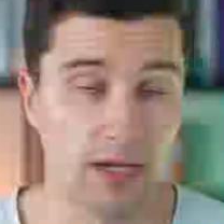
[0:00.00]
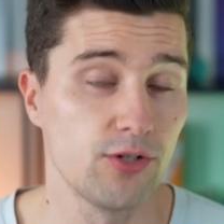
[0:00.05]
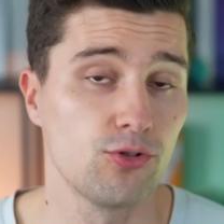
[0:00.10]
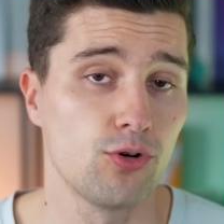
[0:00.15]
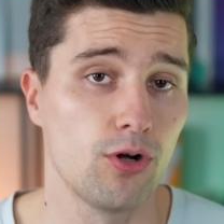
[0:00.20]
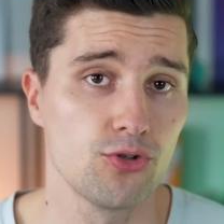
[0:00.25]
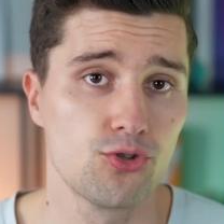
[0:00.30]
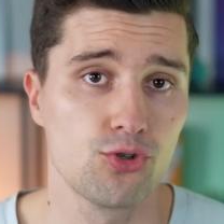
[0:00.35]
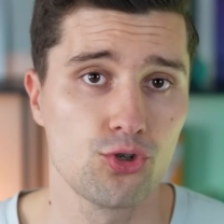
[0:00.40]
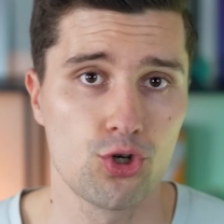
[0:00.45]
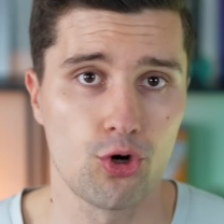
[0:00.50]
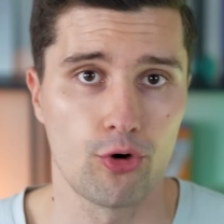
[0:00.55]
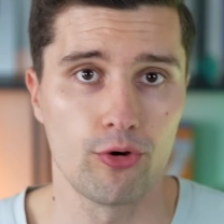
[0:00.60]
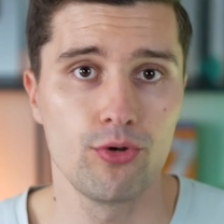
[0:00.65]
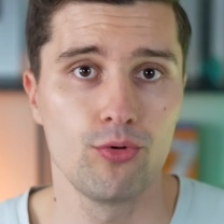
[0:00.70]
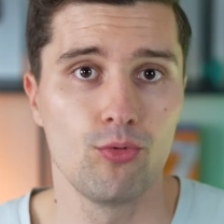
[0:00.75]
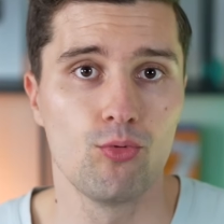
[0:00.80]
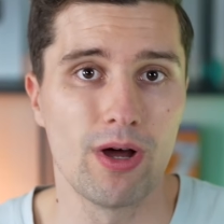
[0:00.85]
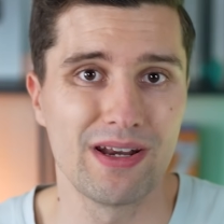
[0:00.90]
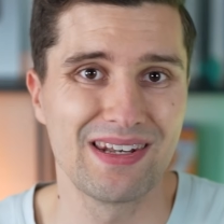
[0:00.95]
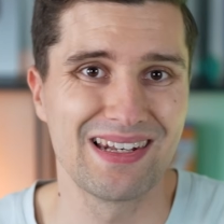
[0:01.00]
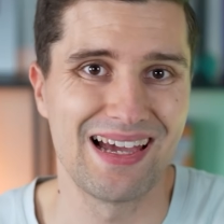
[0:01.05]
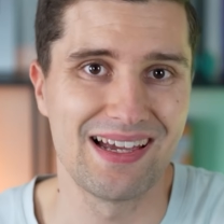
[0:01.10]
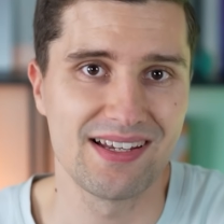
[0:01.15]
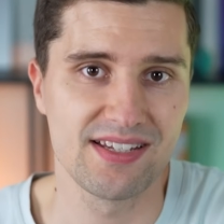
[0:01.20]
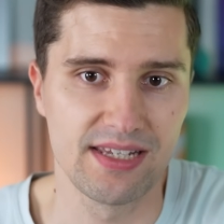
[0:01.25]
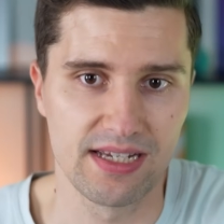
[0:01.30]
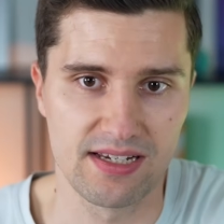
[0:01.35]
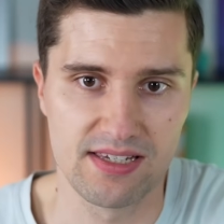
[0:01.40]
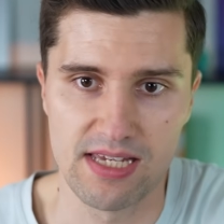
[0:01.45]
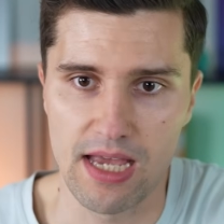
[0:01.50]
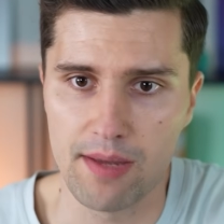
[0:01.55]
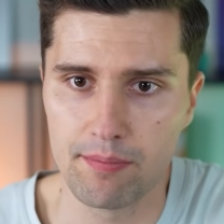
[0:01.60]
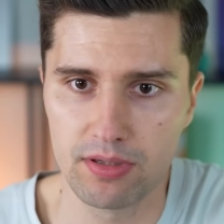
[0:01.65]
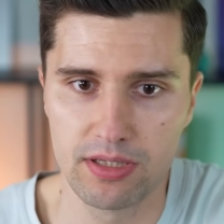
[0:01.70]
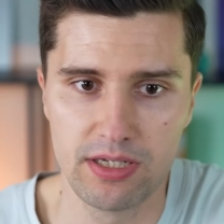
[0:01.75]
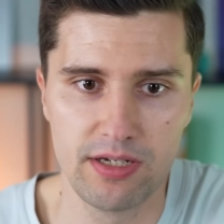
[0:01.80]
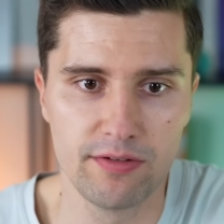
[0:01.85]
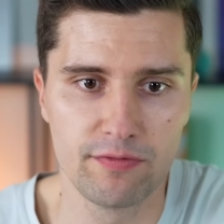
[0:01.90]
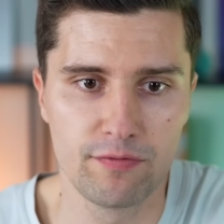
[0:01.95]
And to also show you one last
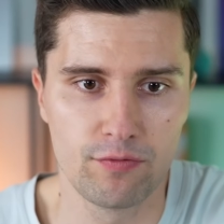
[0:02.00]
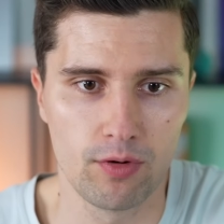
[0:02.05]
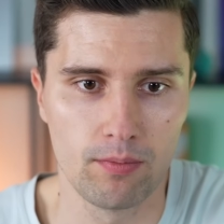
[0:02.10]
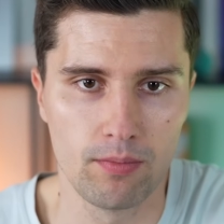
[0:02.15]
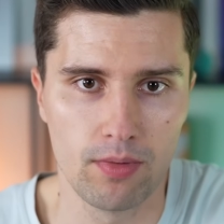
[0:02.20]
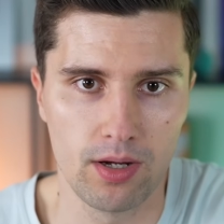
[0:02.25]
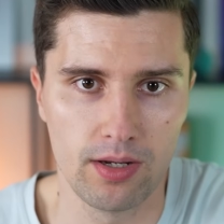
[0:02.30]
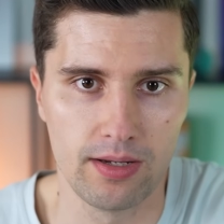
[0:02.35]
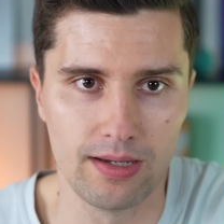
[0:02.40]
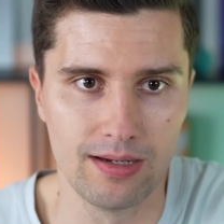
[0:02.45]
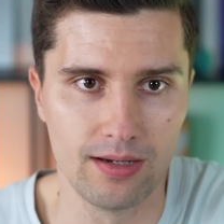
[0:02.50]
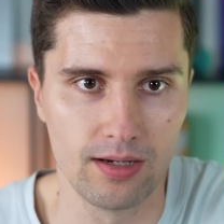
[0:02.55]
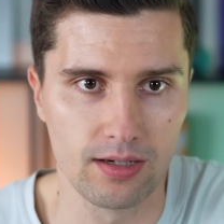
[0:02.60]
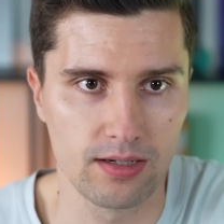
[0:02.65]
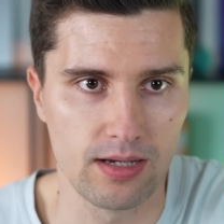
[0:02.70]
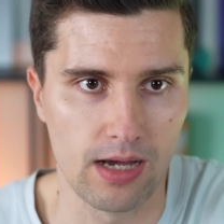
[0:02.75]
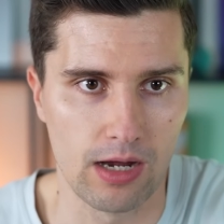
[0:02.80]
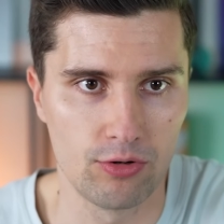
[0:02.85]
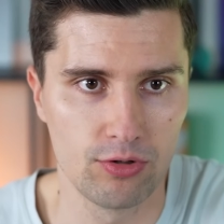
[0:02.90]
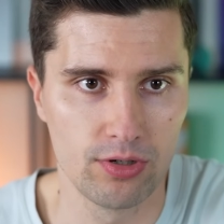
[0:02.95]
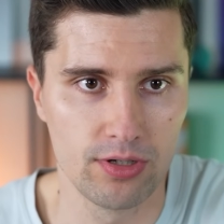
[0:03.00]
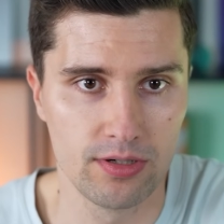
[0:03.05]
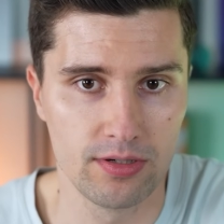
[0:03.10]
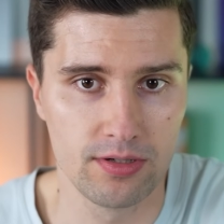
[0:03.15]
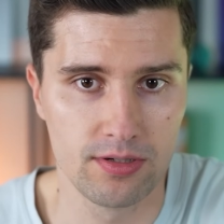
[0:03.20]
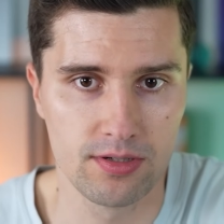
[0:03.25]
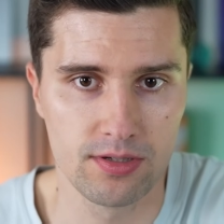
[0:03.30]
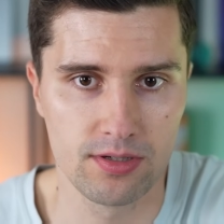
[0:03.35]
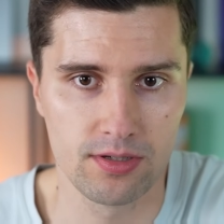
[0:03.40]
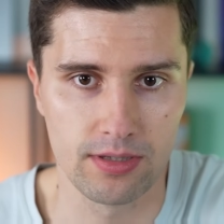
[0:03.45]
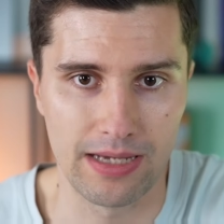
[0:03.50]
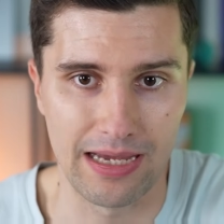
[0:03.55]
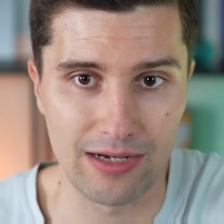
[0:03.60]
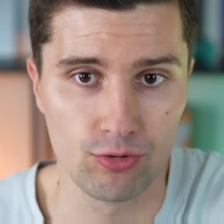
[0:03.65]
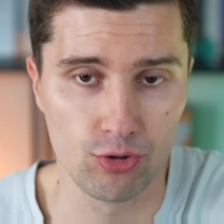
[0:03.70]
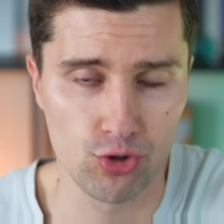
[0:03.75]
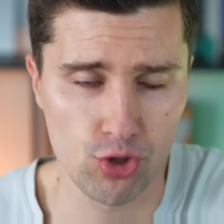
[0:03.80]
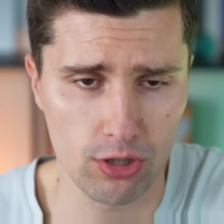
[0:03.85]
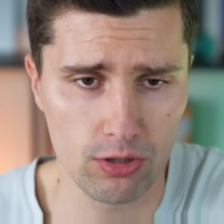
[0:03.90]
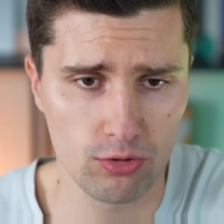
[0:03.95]
example here from my current
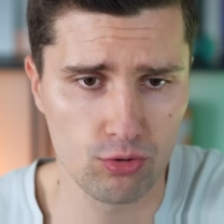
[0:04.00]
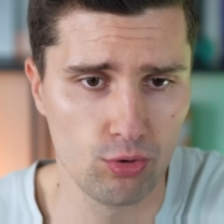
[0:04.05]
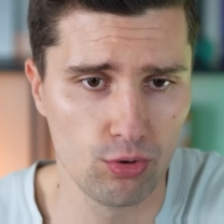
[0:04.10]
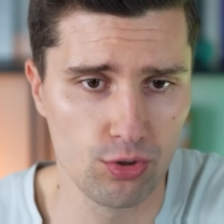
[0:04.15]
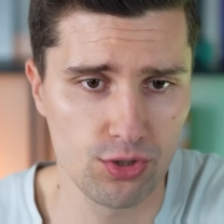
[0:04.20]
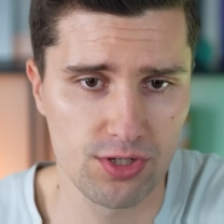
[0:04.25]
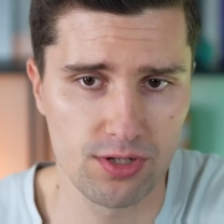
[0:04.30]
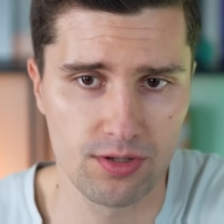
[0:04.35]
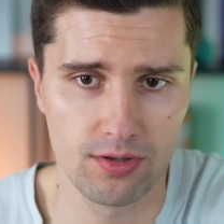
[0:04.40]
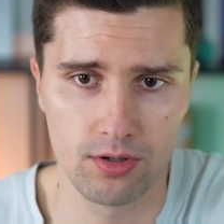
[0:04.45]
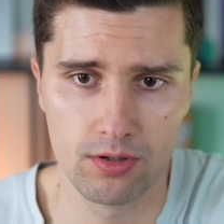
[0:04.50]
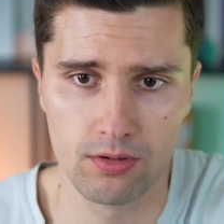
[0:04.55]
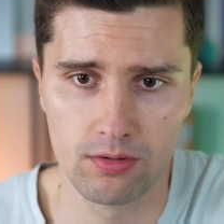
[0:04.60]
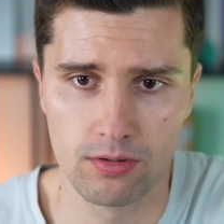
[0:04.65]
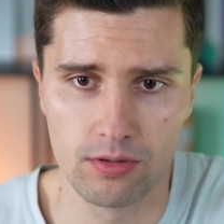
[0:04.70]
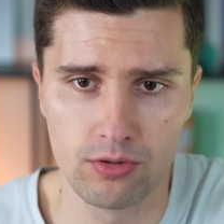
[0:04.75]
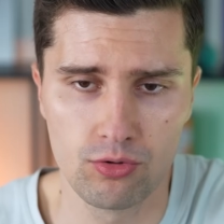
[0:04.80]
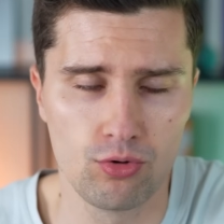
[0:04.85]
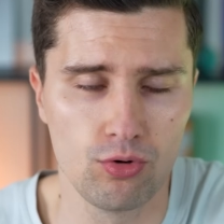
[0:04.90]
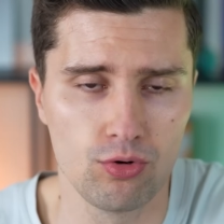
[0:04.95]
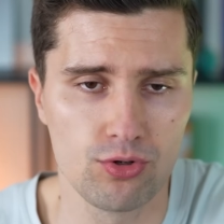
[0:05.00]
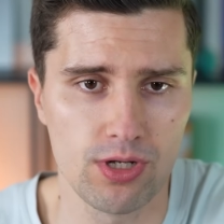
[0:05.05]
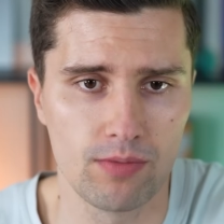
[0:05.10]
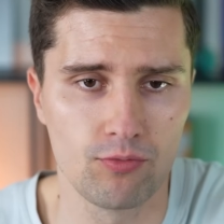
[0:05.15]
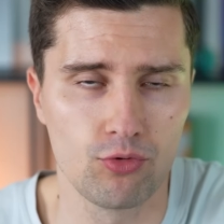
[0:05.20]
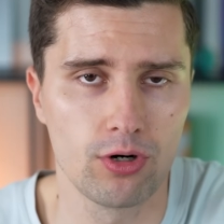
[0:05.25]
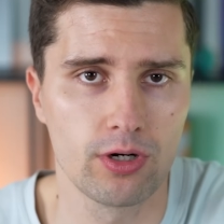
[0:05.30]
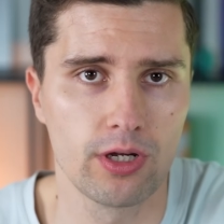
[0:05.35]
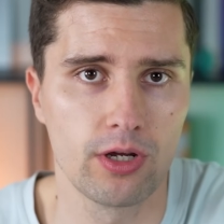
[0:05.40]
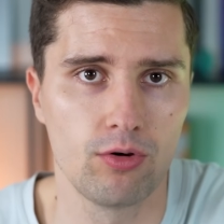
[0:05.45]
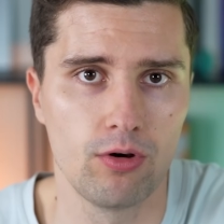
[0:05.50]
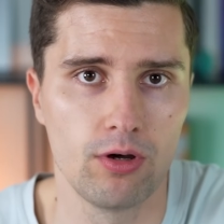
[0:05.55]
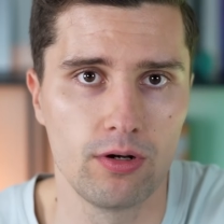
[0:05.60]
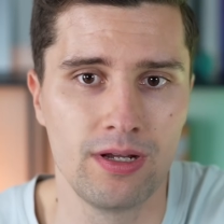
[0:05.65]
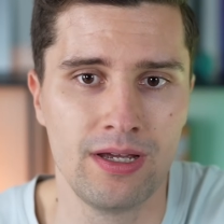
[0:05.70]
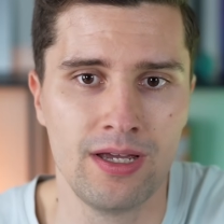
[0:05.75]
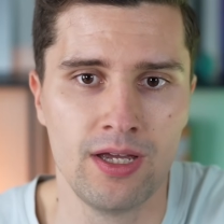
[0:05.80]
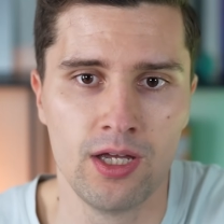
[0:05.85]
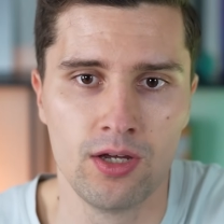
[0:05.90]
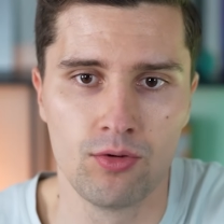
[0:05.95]
Echo Journal course, the new course I'm working
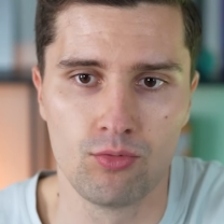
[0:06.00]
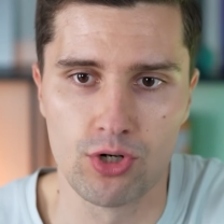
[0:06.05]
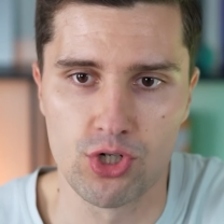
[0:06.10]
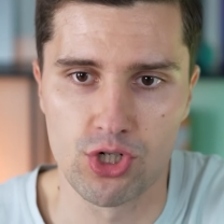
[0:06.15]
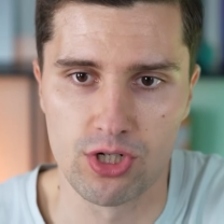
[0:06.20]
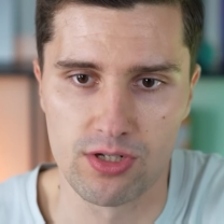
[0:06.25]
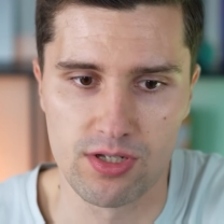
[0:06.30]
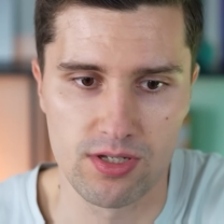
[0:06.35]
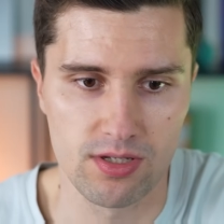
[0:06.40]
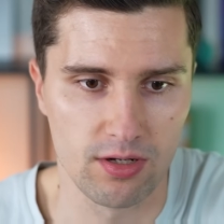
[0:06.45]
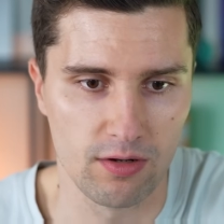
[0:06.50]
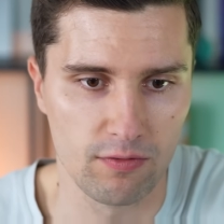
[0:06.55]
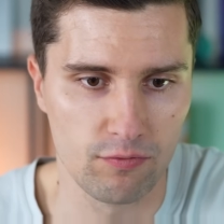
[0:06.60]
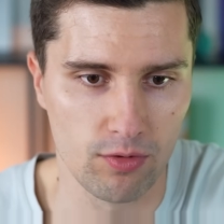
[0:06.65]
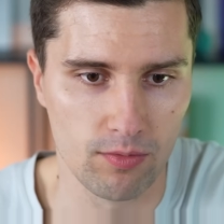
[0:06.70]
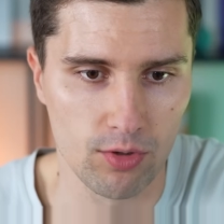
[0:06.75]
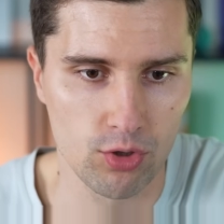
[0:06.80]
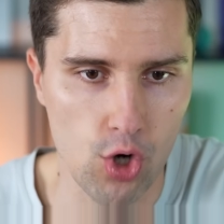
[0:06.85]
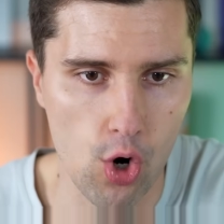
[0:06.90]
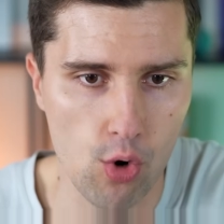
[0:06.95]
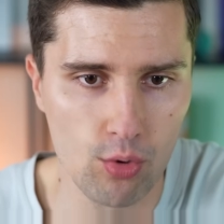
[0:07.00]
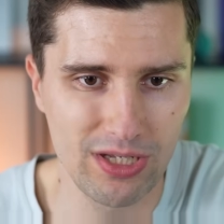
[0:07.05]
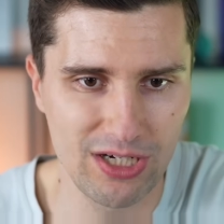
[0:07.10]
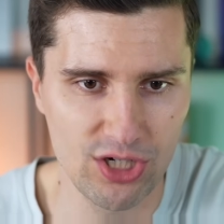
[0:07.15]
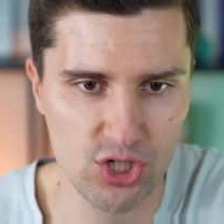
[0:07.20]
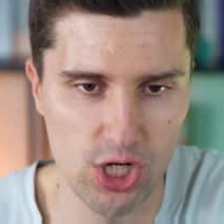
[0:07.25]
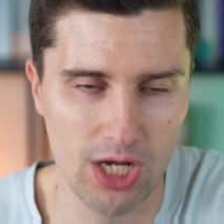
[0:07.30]
on, which is from a coding